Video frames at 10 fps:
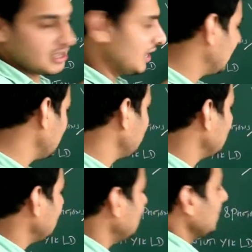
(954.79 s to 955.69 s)
Again we
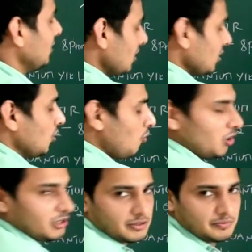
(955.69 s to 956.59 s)
need the
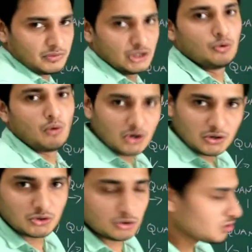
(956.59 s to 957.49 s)
water, new
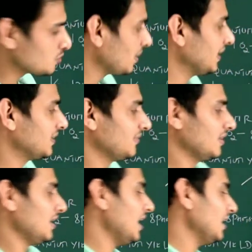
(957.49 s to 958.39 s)
water to
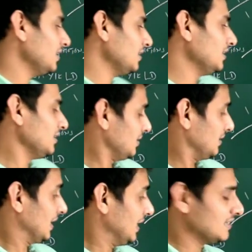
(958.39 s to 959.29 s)
split and
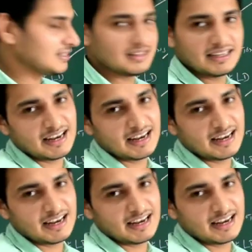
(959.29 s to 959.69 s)
release the